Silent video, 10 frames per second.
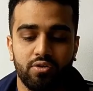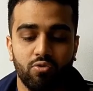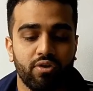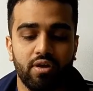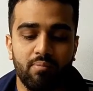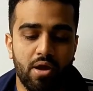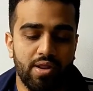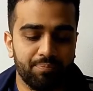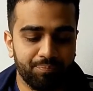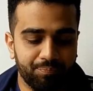Don't worry
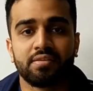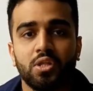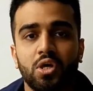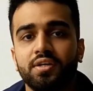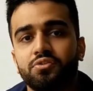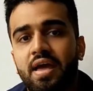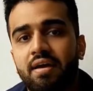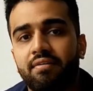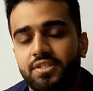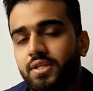about it. As long as you
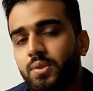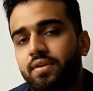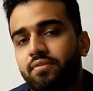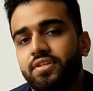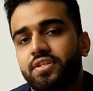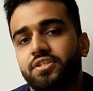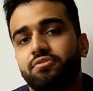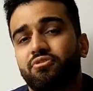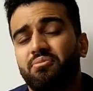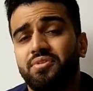have a genuine
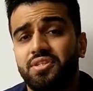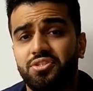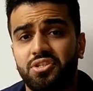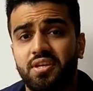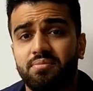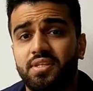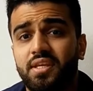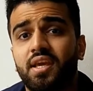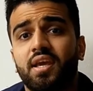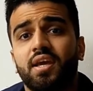invitation from the
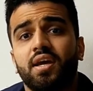GMC